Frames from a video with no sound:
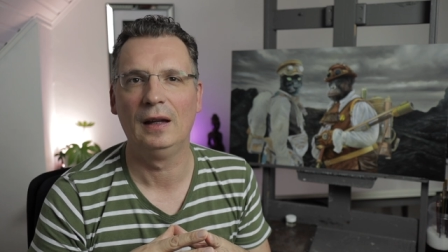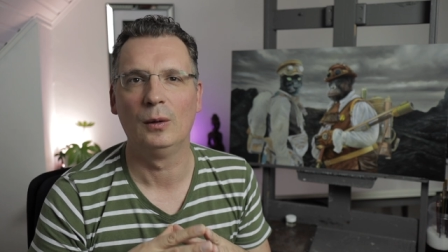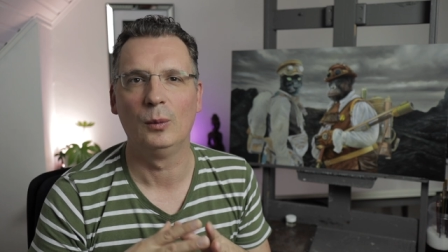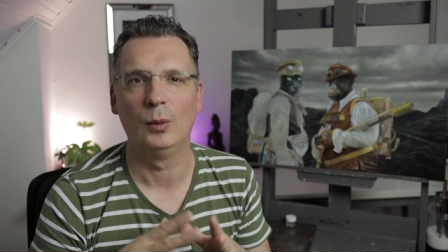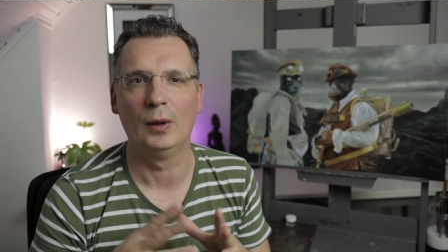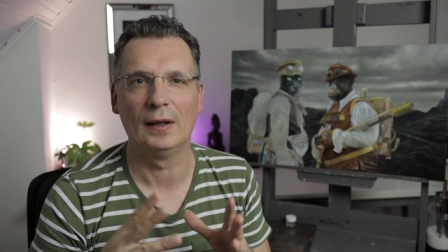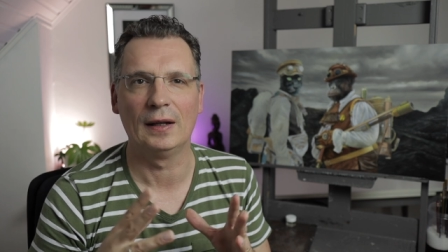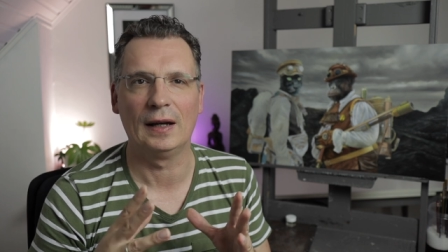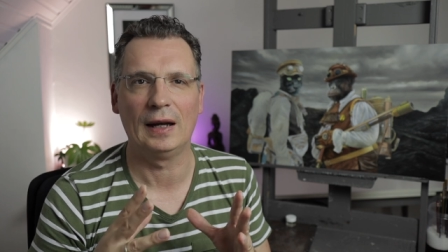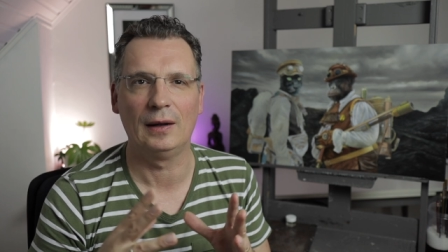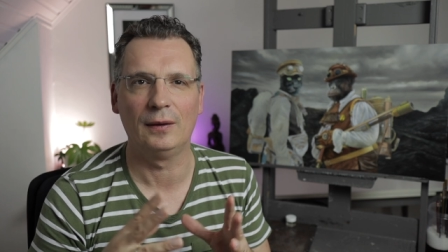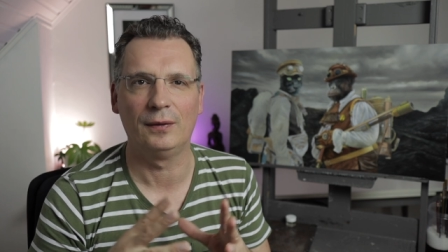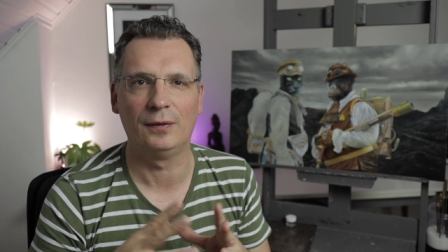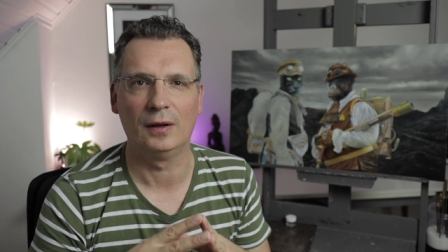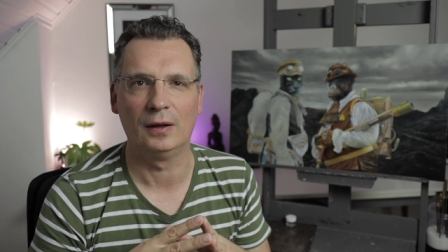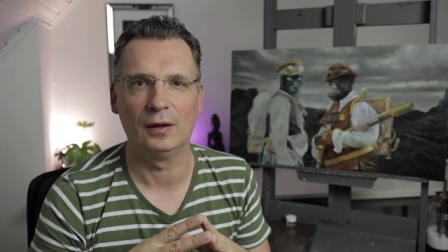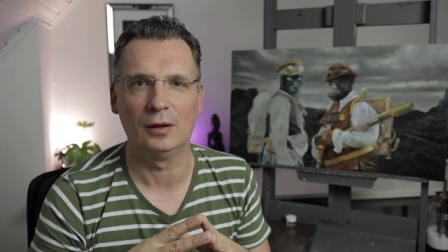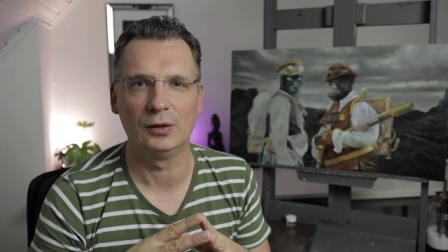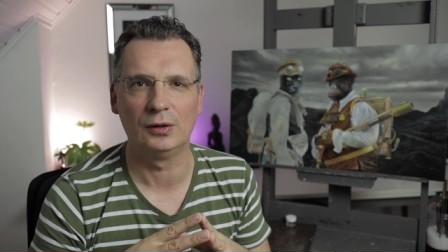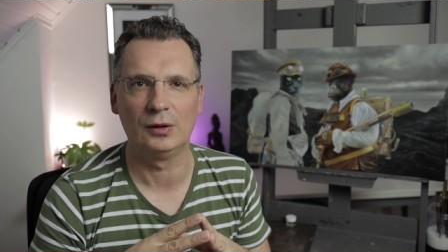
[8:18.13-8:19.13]
when I have
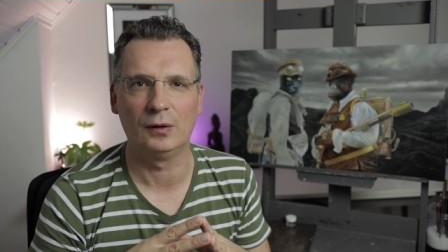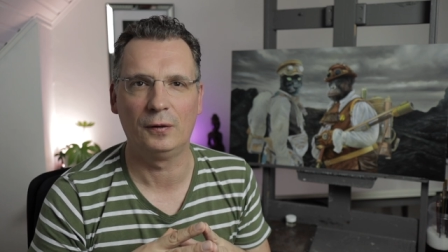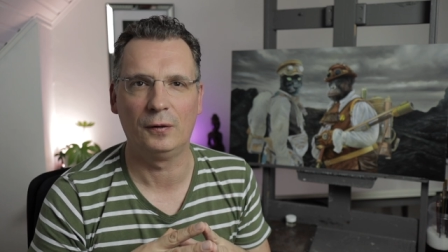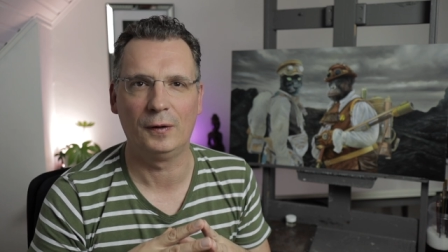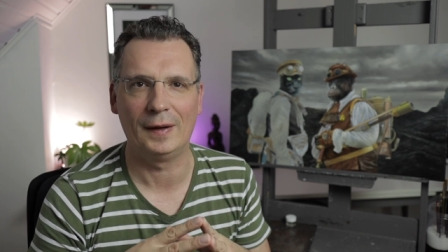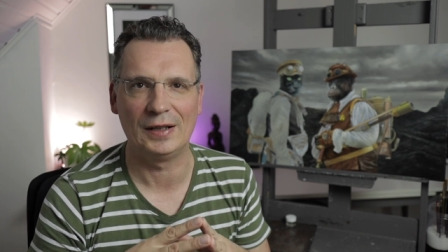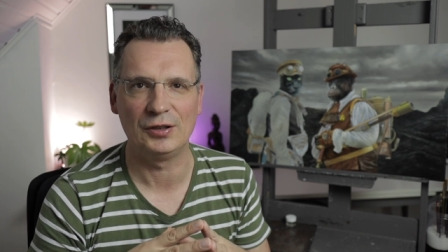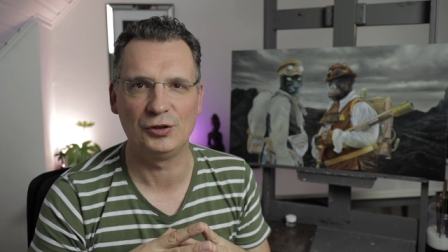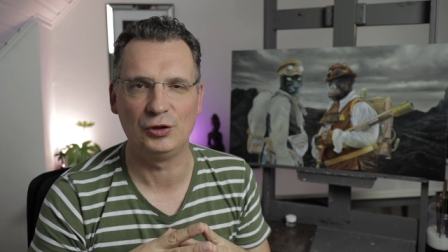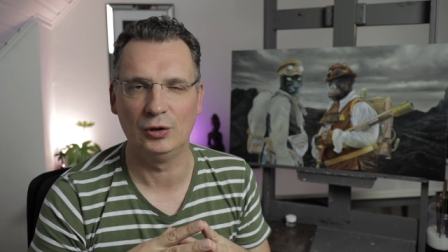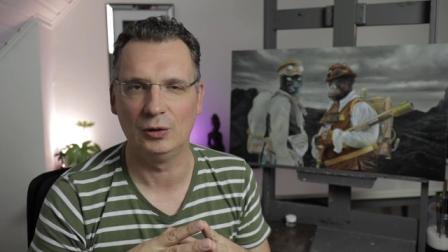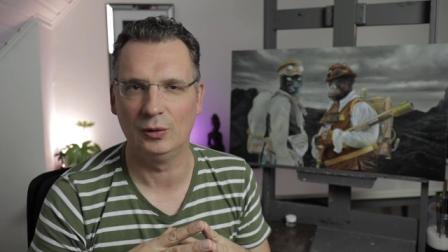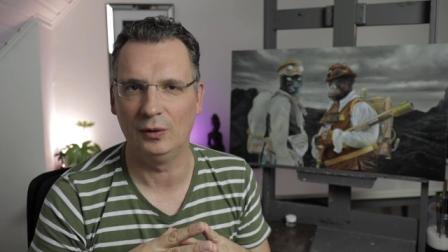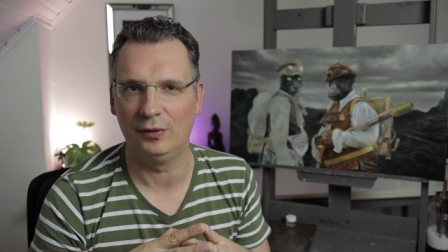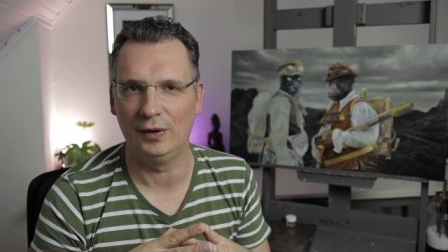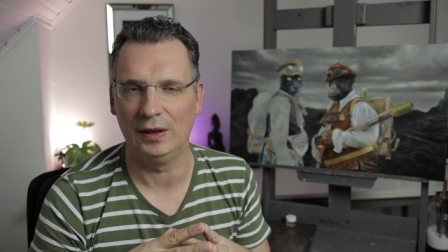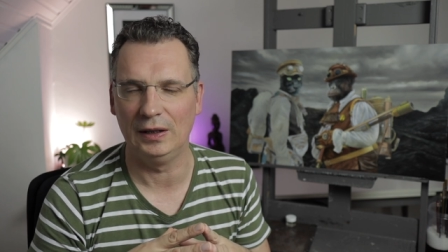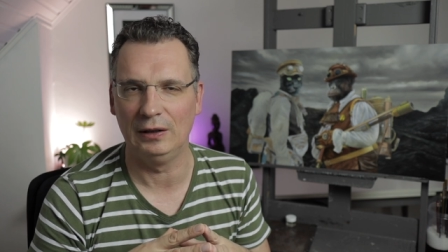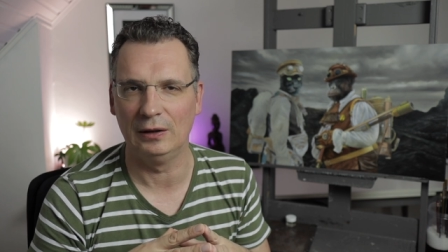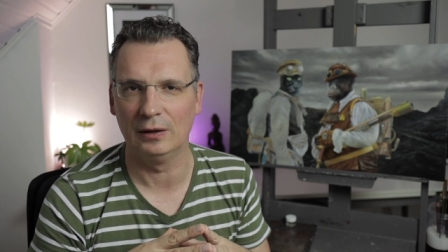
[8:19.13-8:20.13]
another fresh new
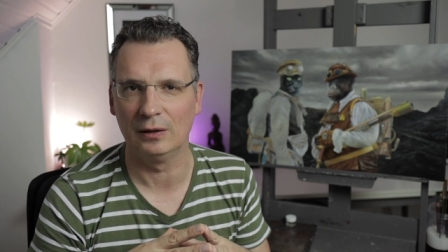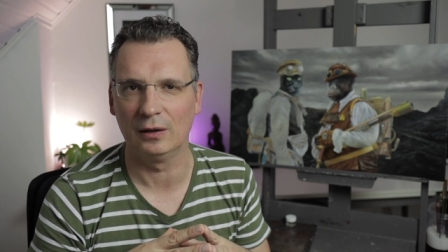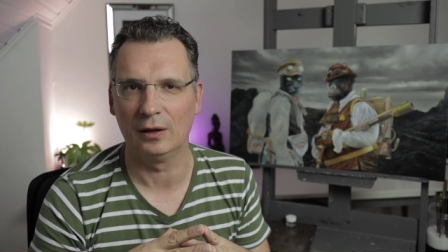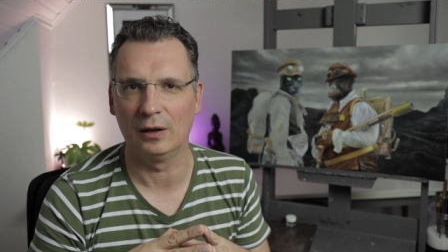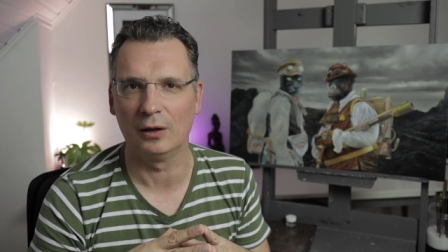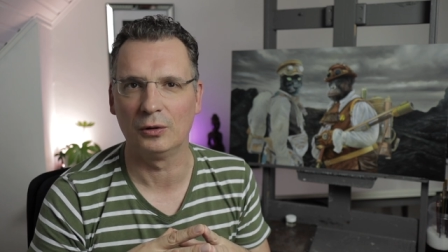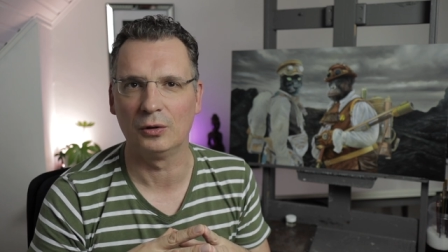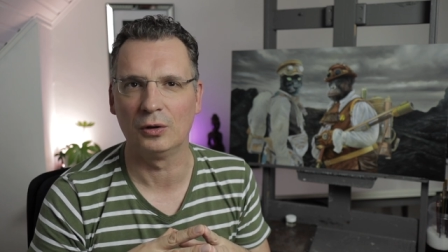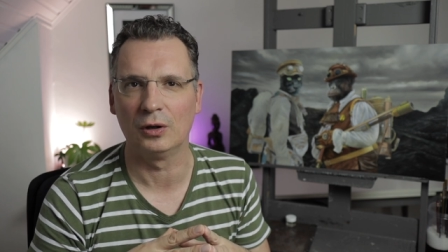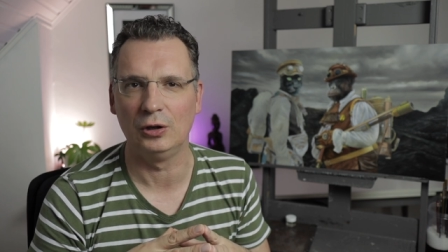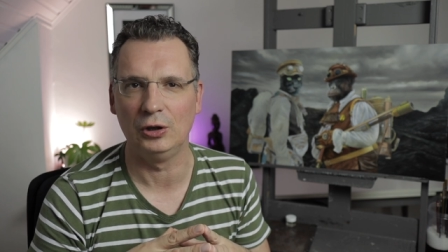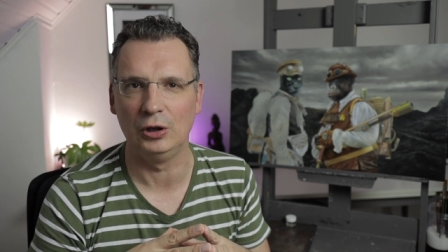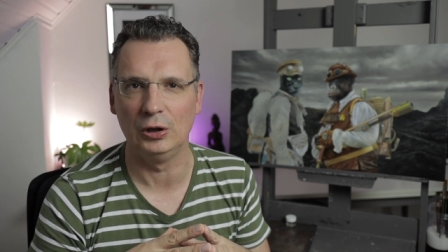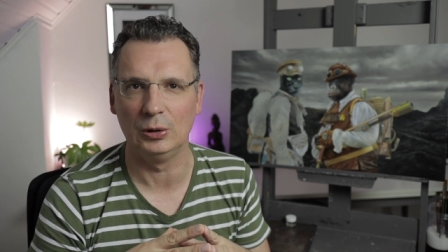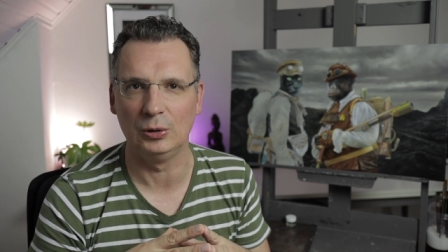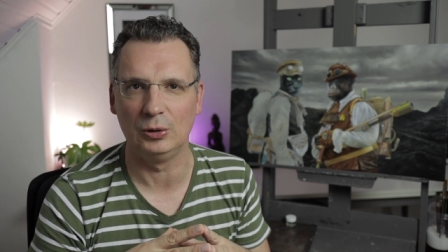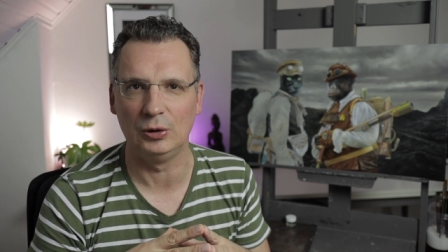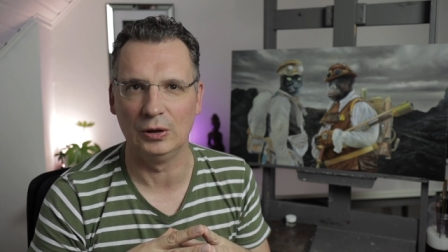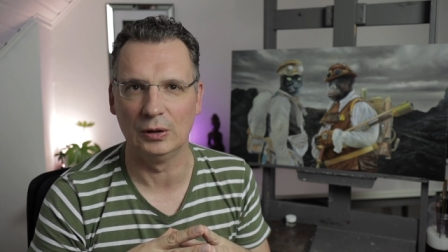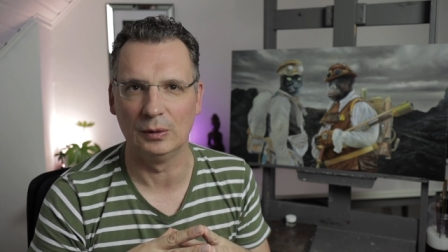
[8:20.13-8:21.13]
video on
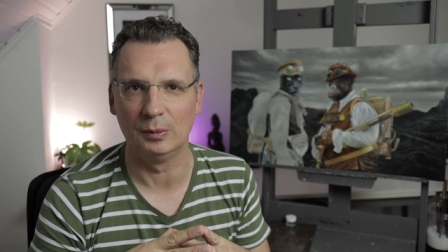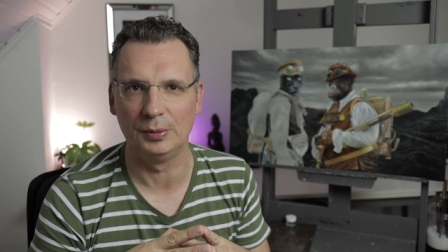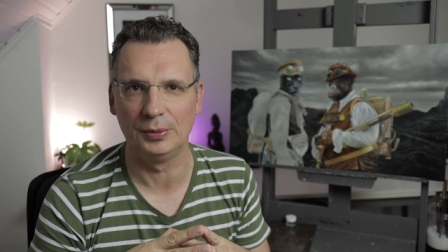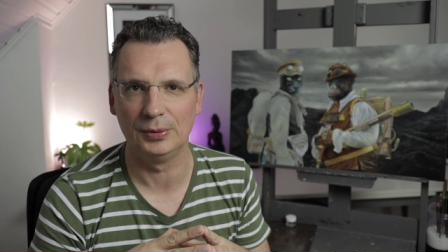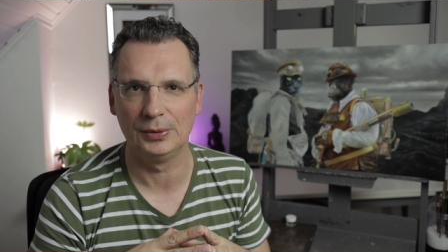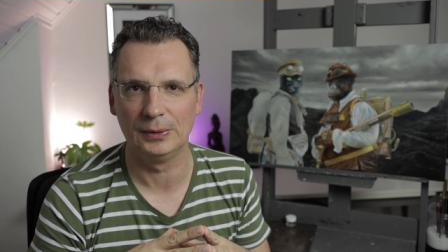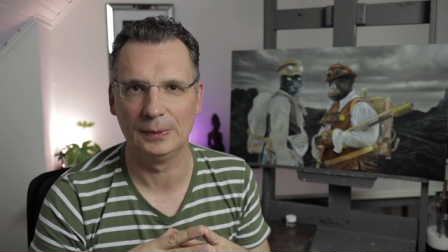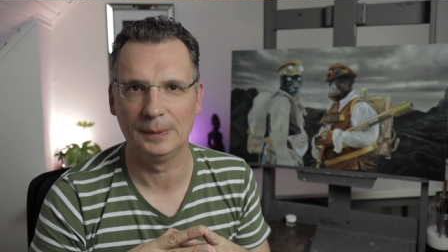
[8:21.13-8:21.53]
YouTube.